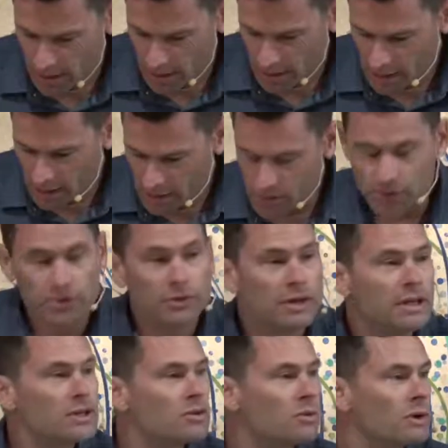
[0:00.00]
It is
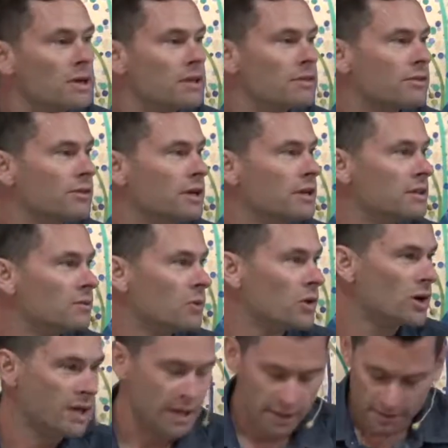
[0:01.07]
3:23 in the
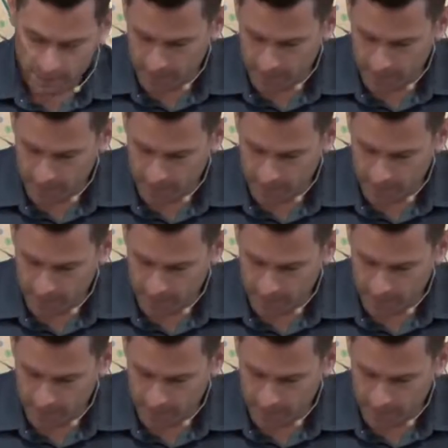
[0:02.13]
morning